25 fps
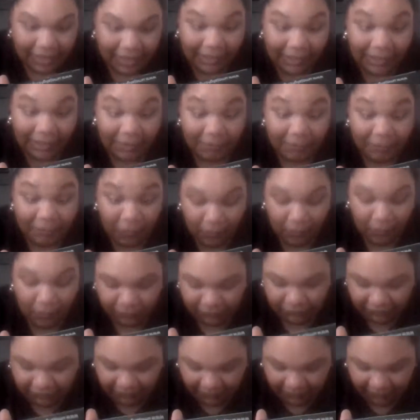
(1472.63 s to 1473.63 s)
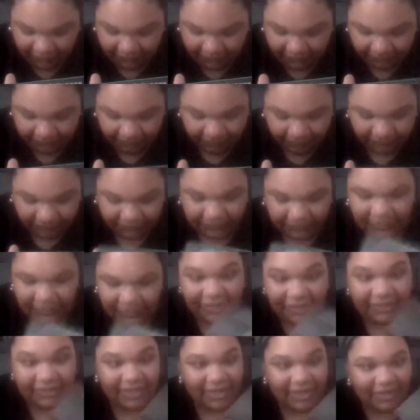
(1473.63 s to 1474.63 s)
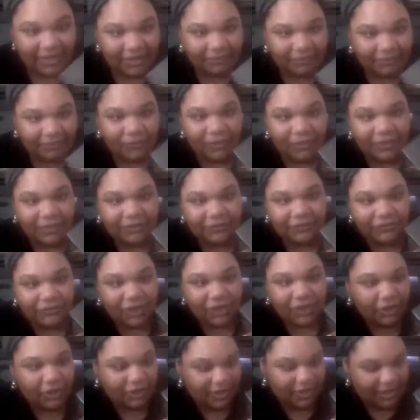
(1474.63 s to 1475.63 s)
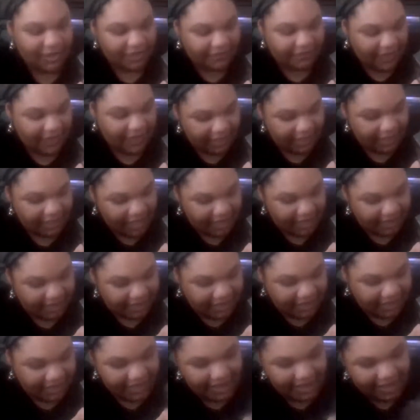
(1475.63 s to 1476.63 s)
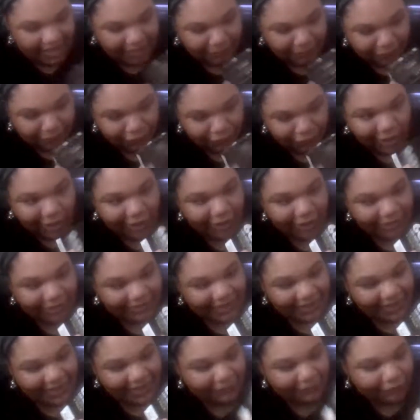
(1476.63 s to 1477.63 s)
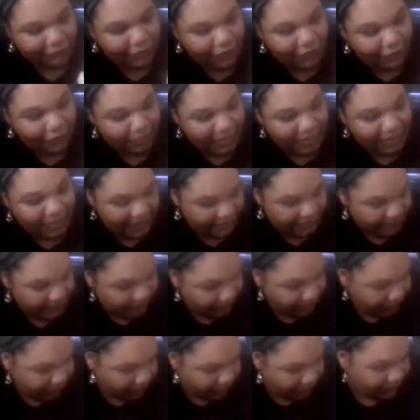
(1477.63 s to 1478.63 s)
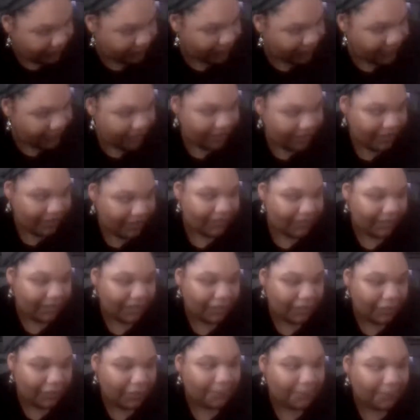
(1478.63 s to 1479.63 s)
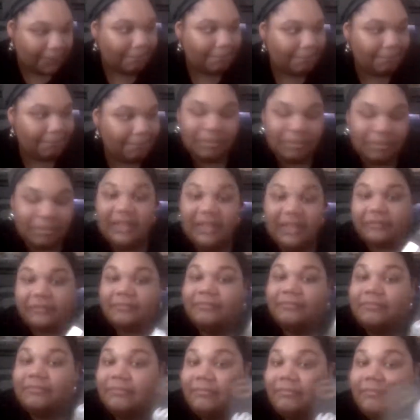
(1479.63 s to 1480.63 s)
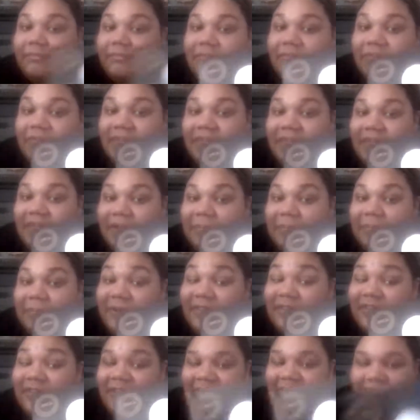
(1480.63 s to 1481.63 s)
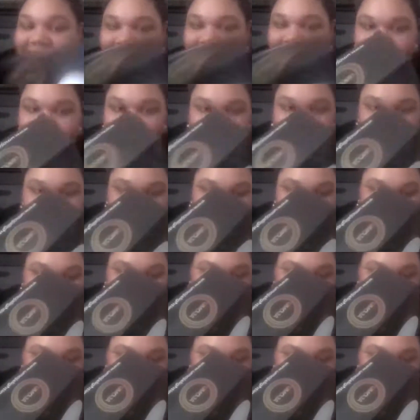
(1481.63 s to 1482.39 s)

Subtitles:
Amoja. Again, I'm really sorry if I got the name wrong. That is all my fault. But Amoja light bulbs.